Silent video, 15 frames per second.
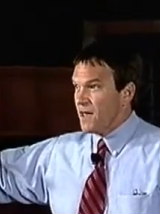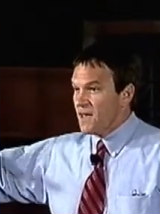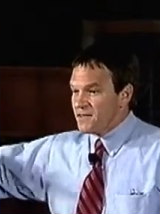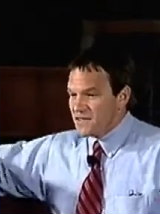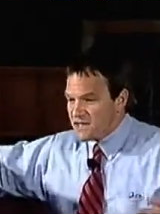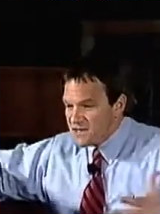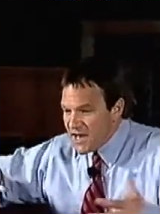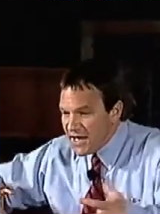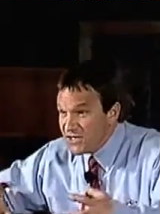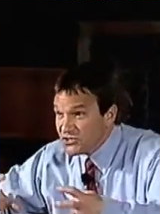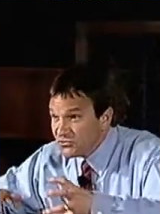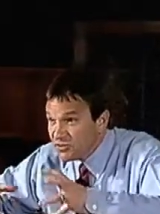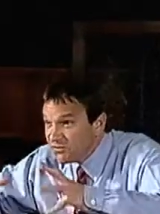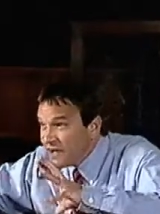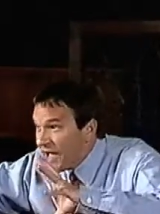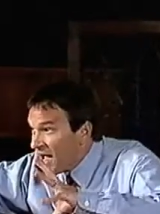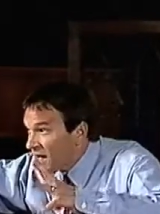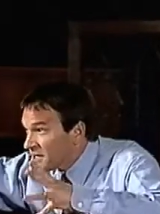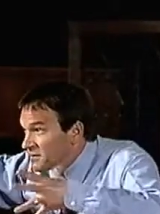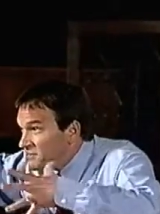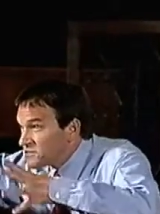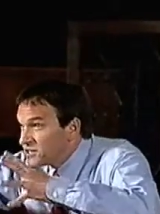the nature of
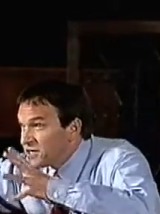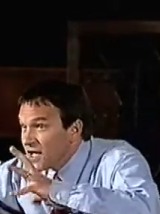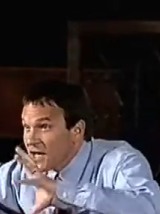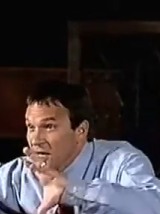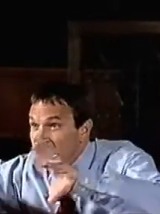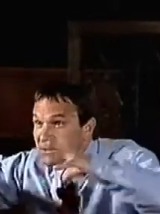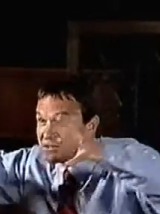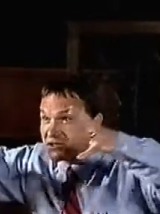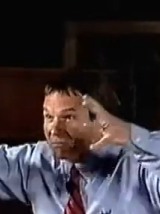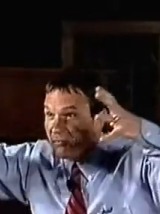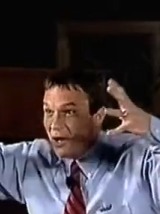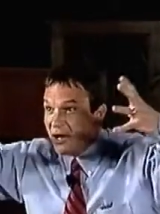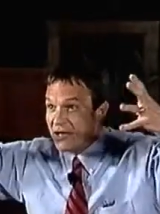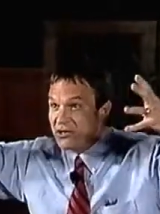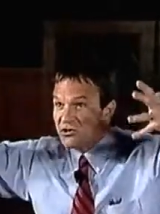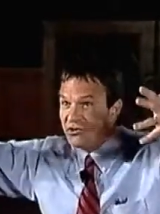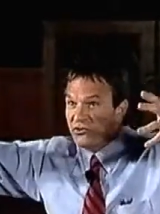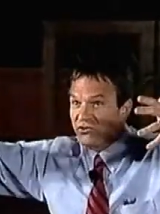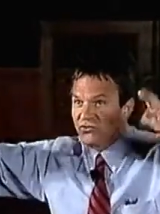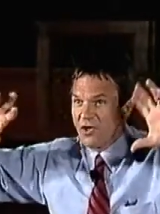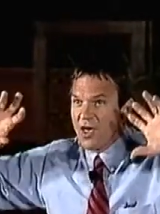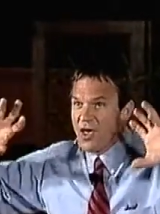atoms and elements and
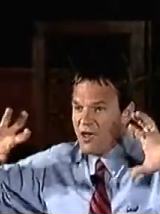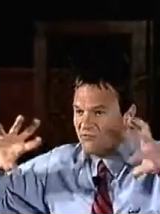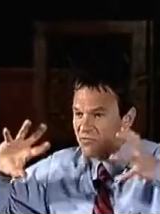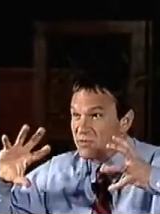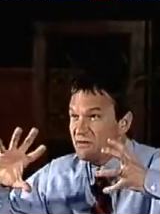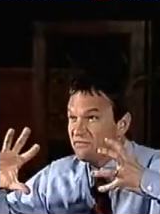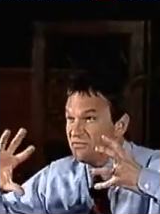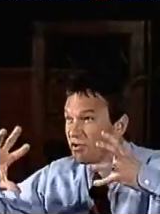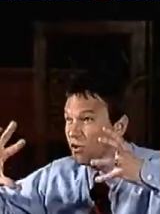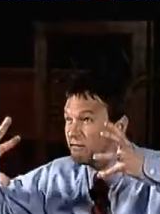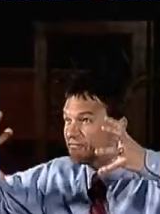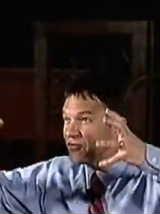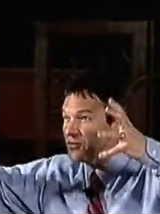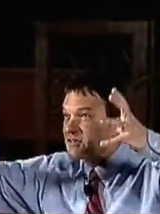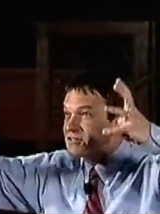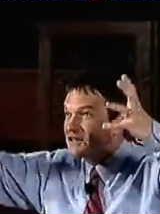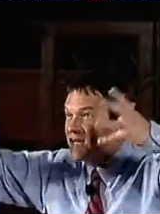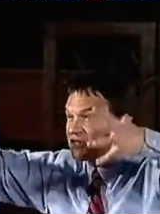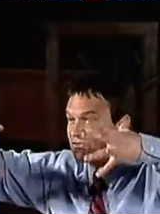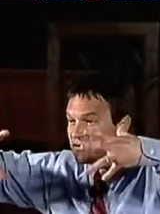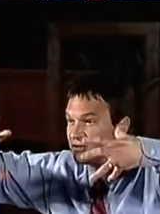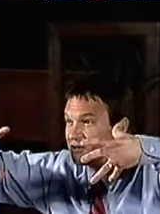molecules, from the very first
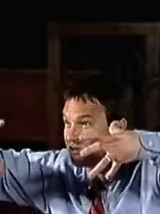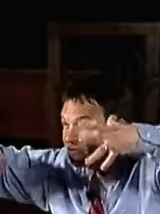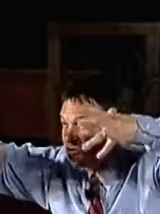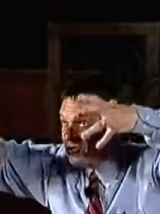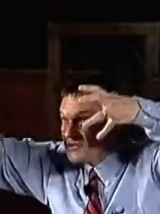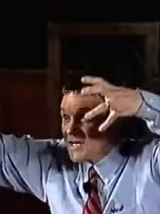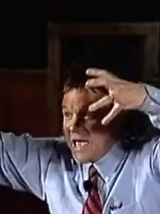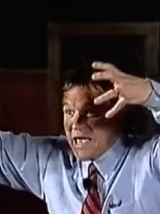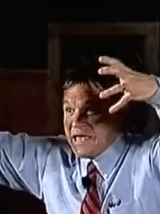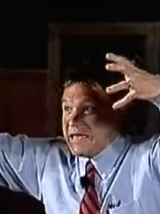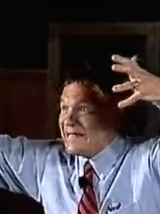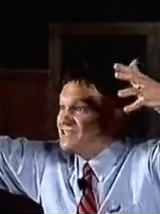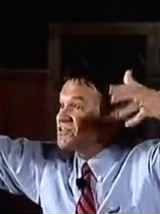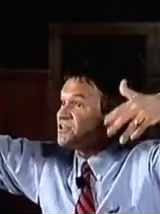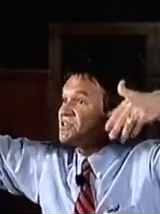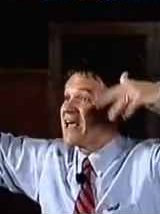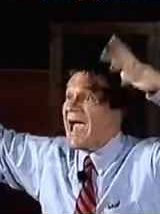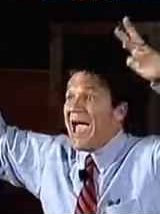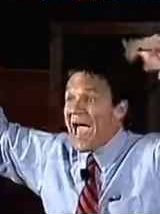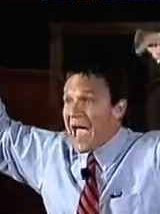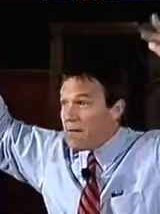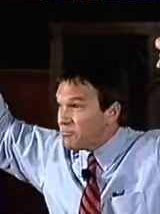nature of the universe, it just
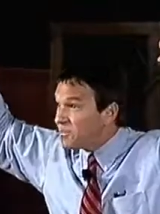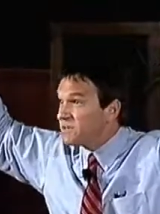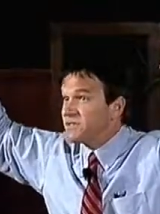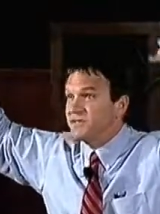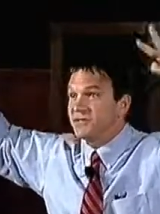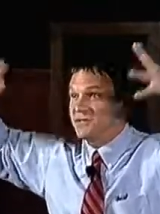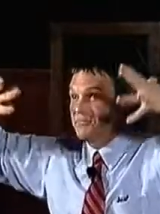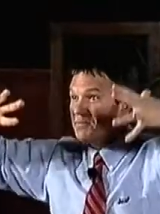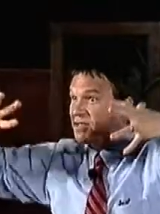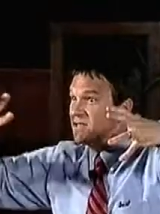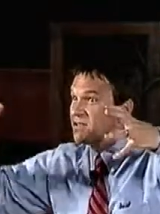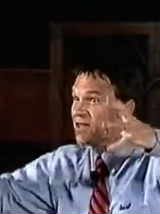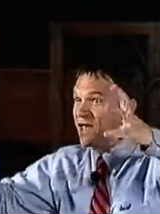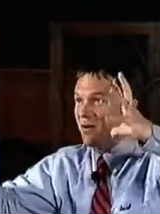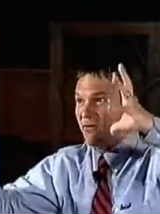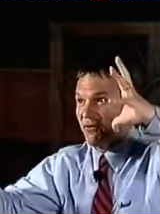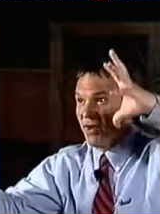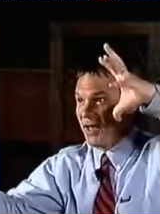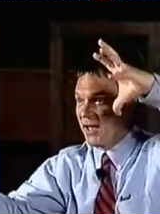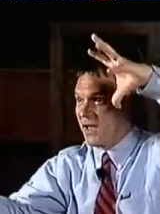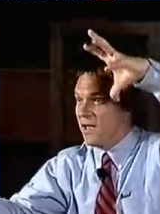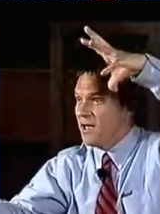happened to be that
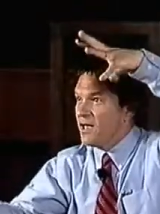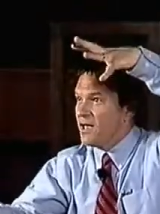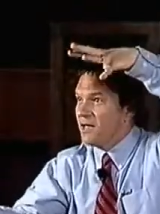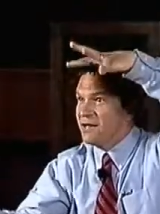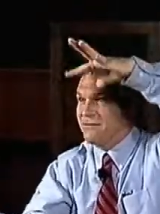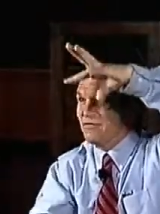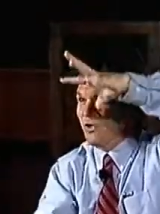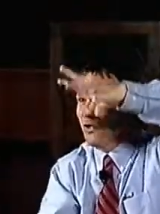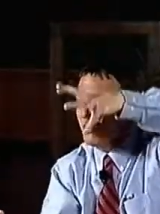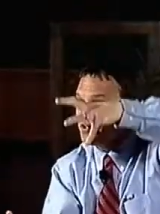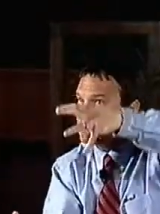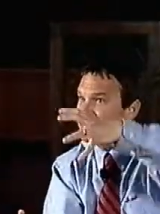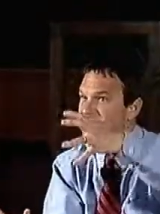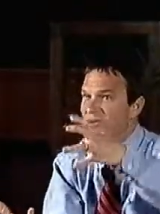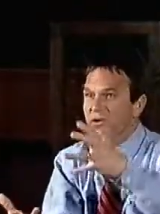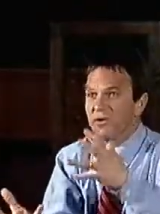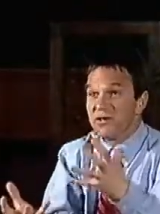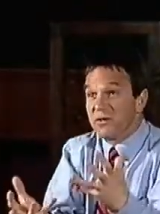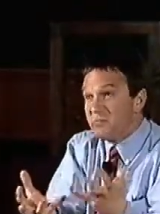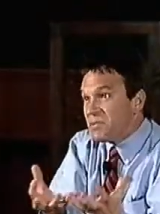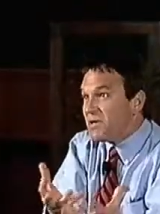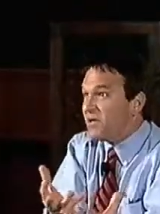way. And of course it's going to
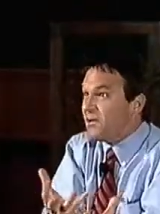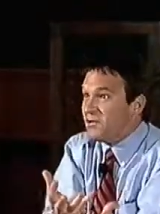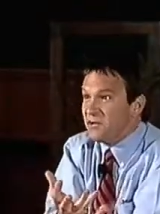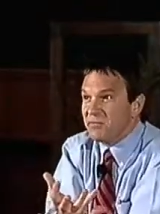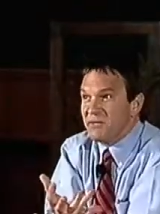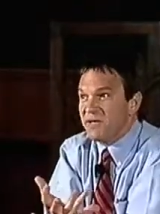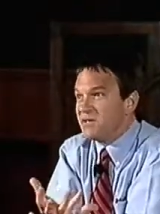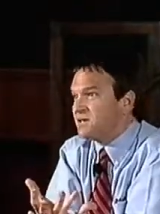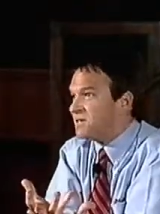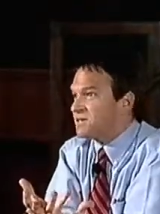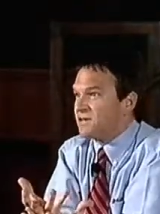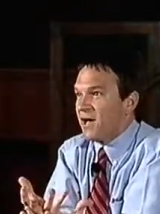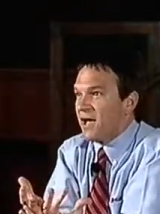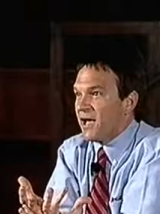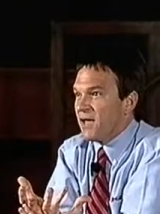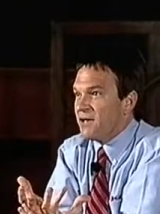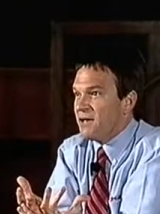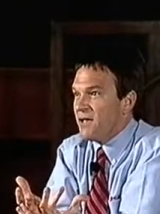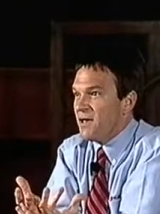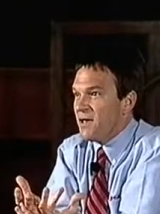appear to be a design